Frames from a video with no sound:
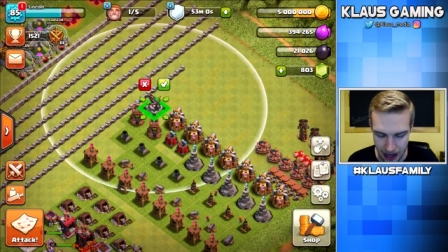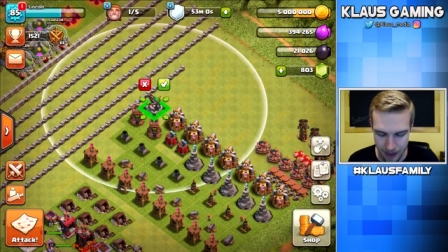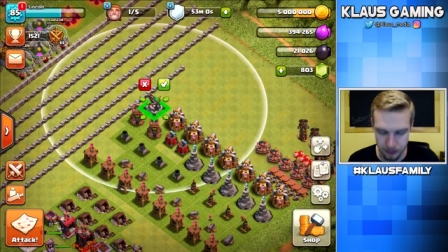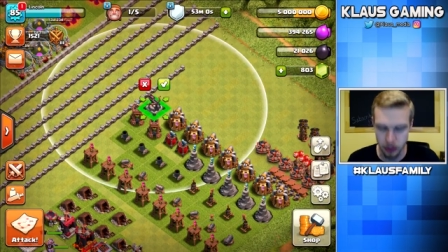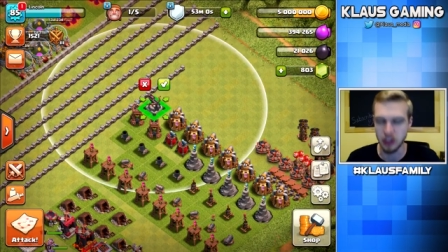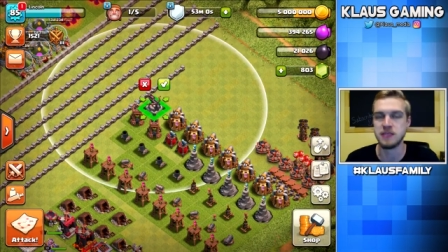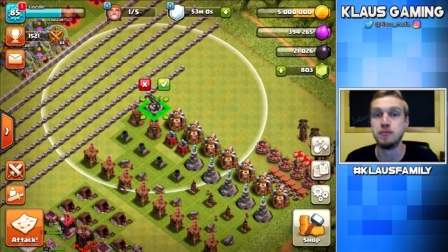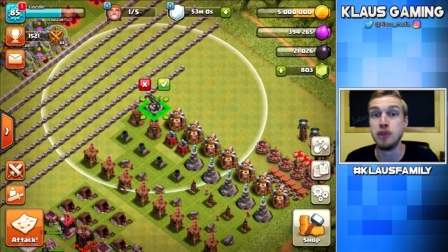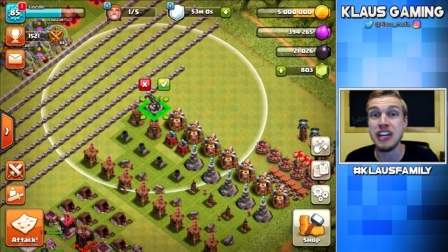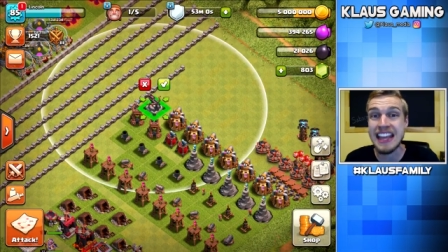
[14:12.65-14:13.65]
um, or let's
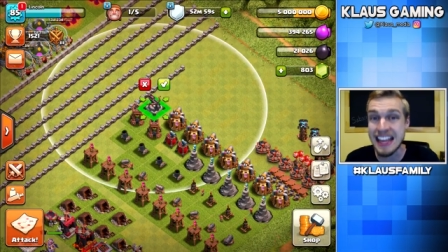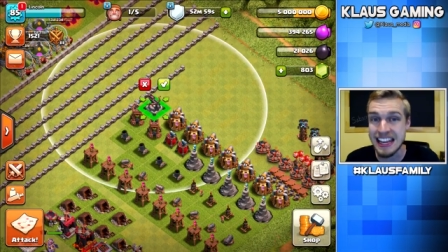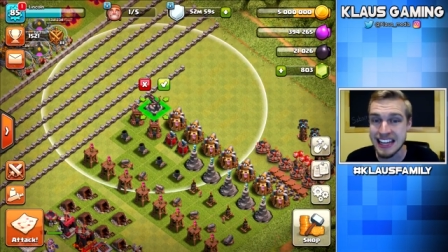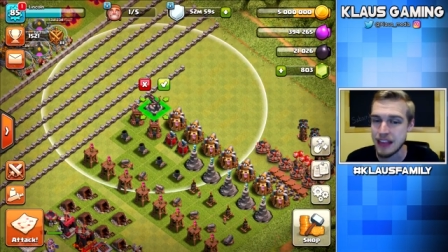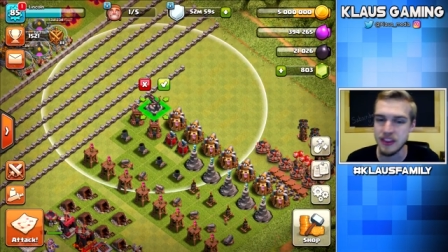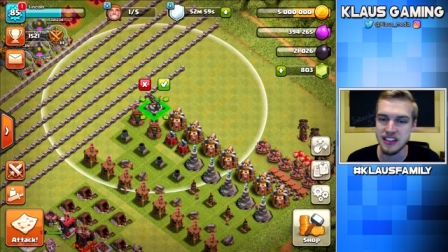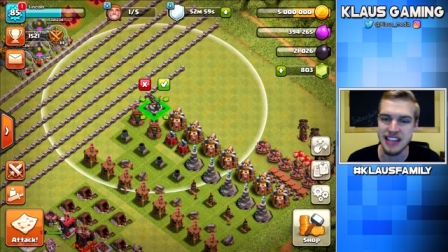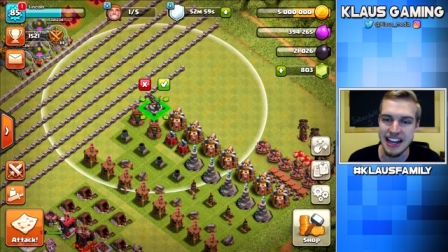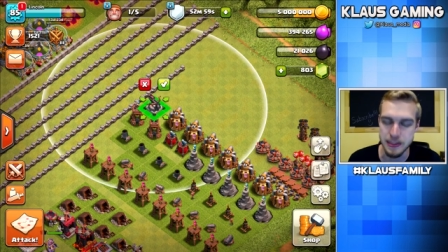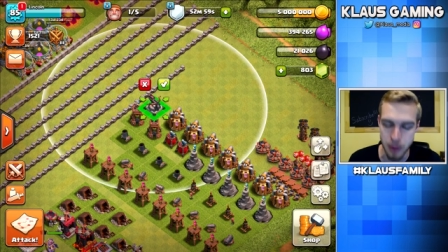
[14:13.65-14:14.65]
put in this
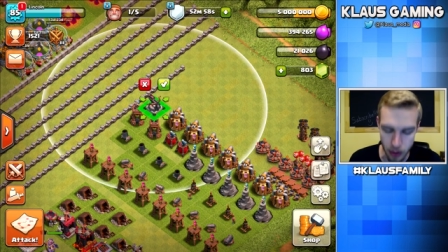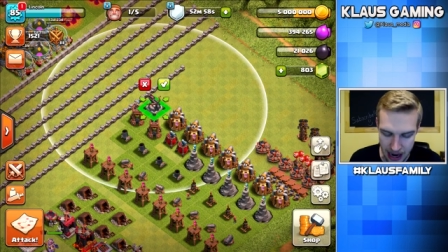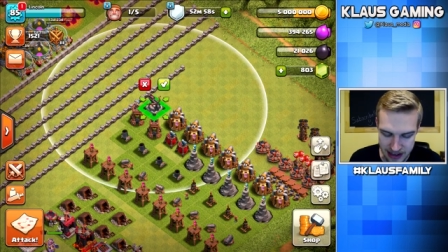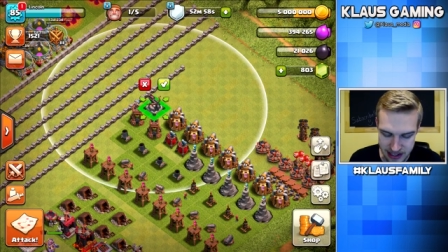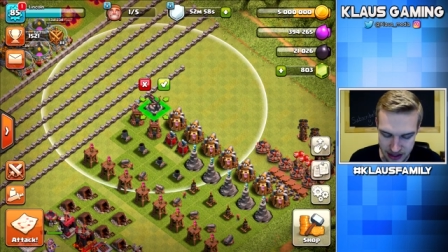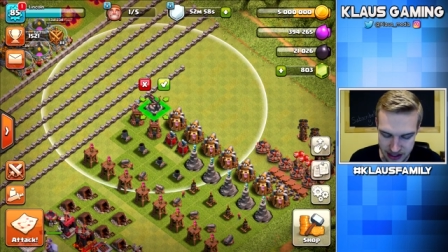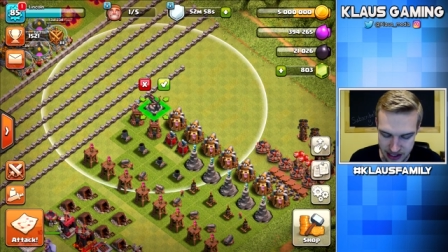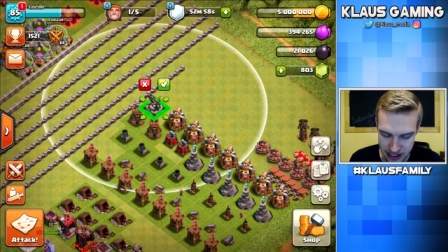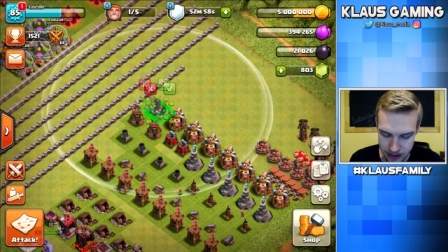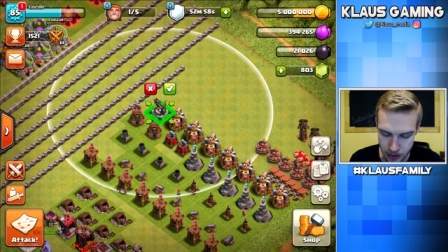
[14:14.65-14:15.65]
Expo, guys. I think
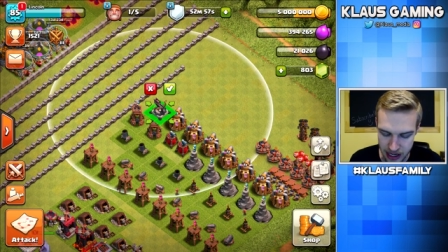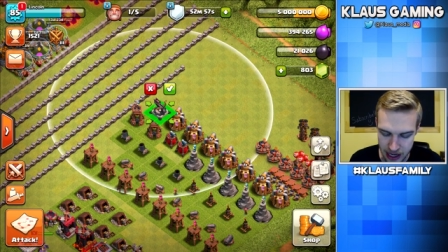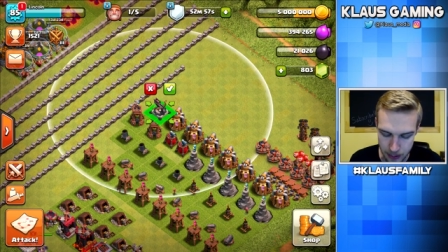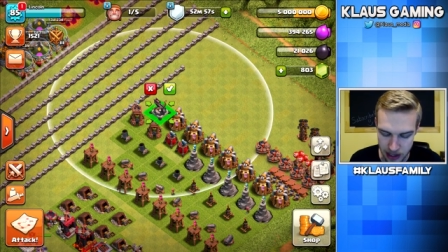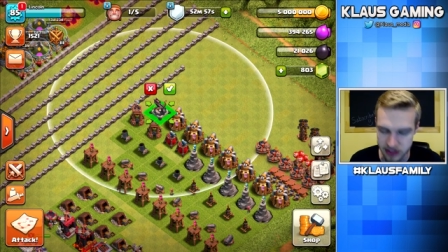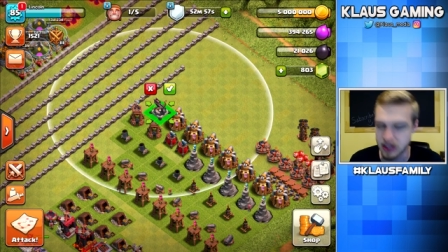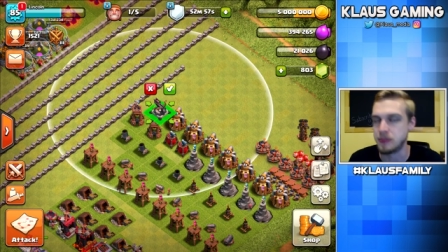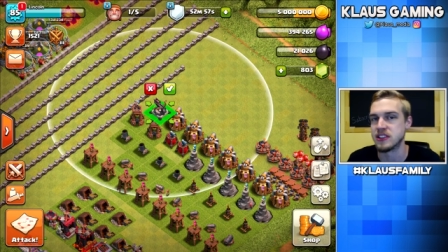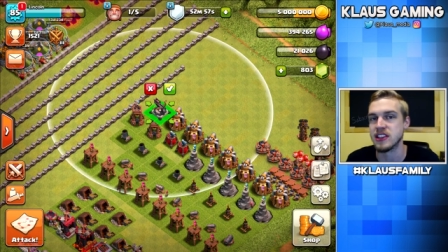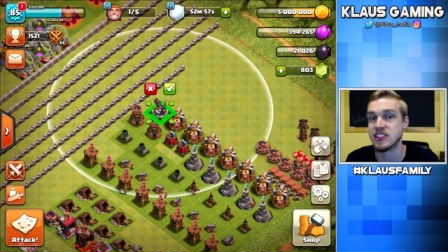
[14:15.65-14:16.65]
it's like a three day upgrade or
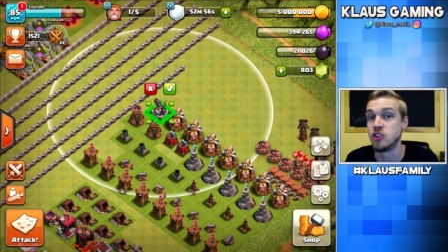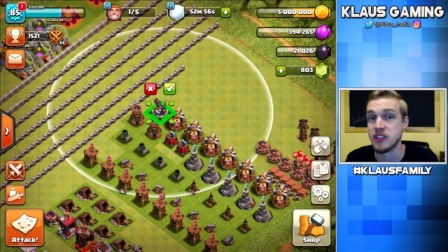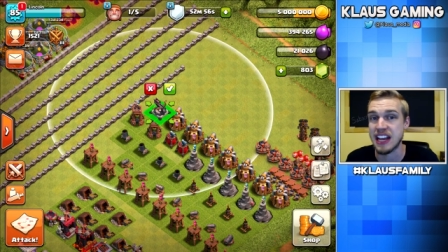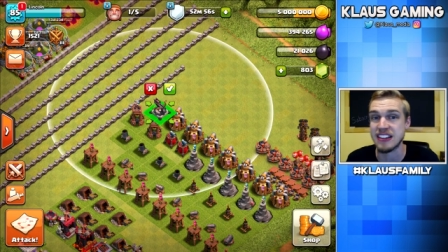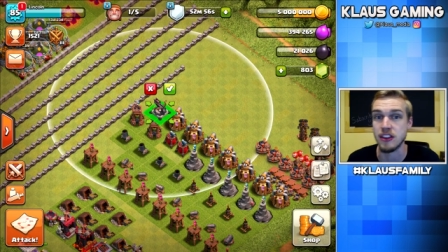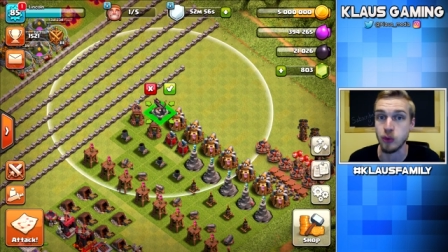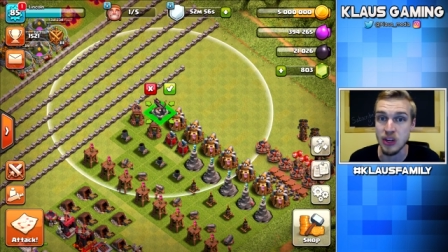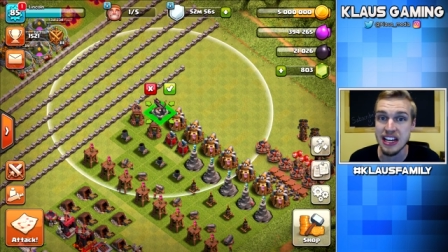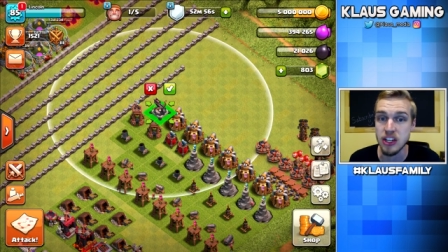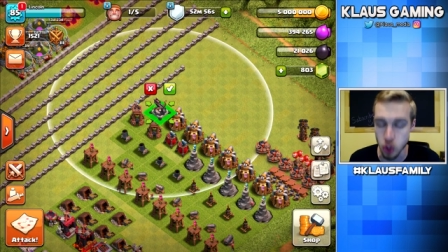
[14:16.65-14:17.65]
something. So let's do this, guys, in
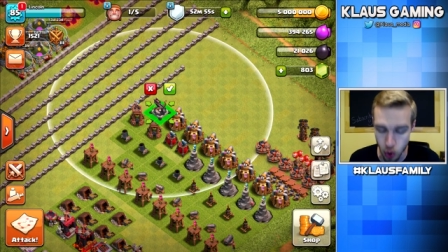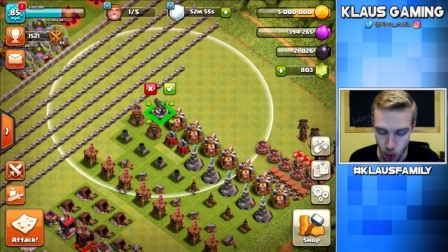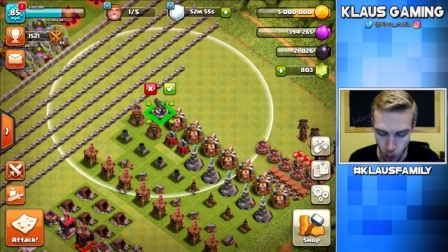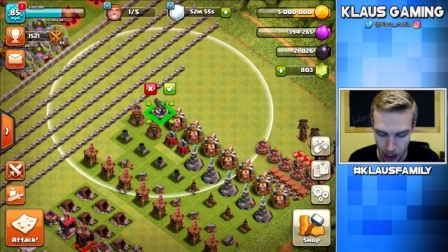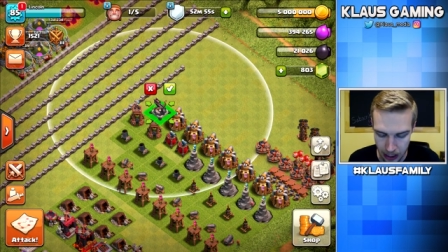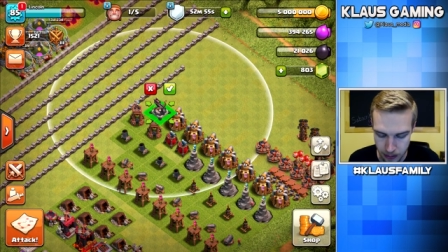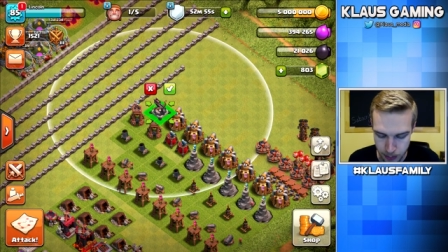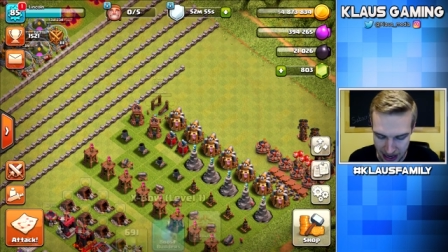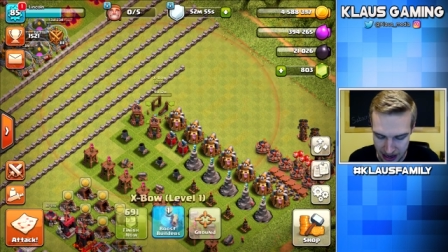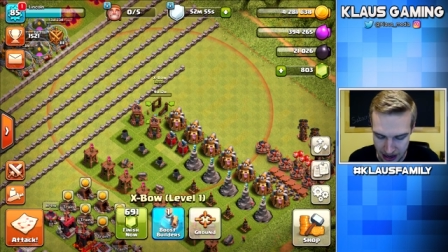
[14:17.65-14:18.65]
three, two, one,
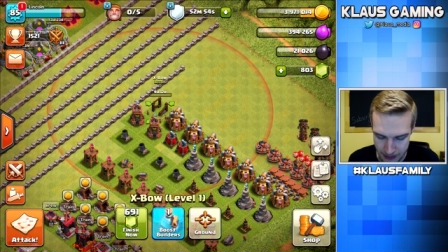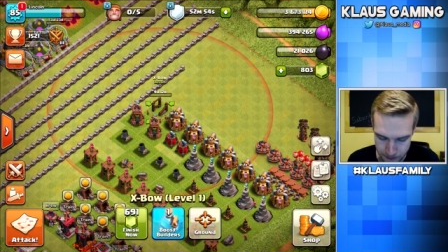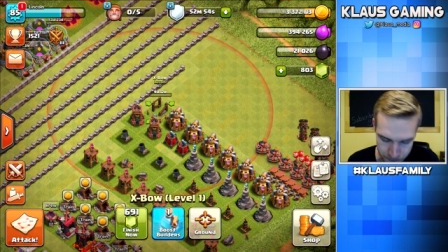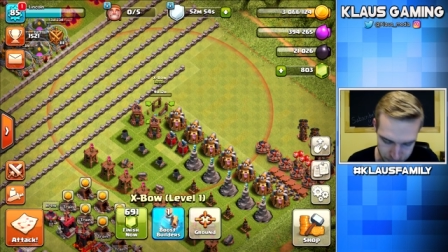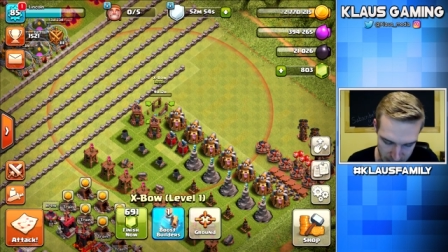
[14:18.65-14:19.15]
bam.